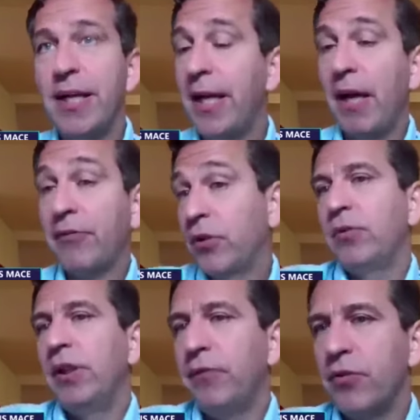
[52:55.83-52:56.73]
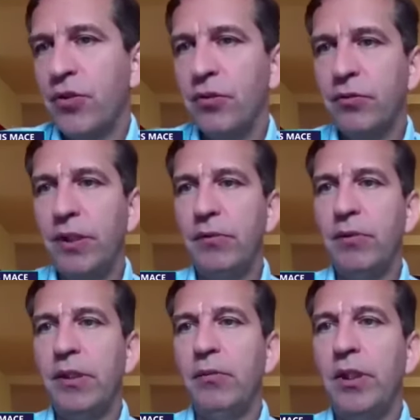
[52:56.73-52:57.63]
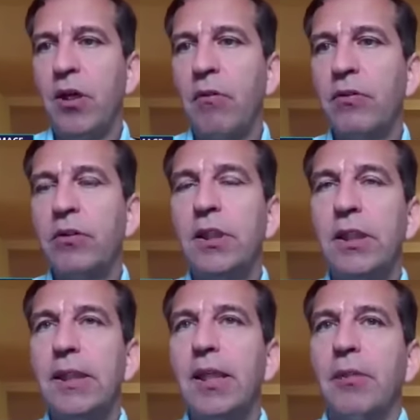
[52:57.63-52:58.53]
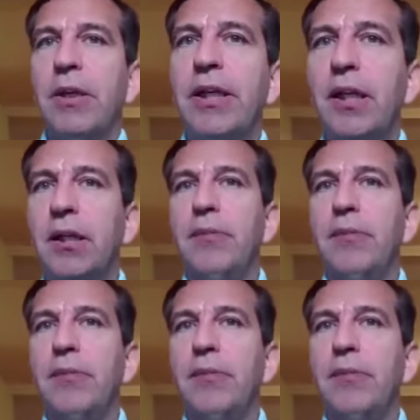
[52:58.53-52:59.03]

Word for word: Then after we, for sure, we we recover, but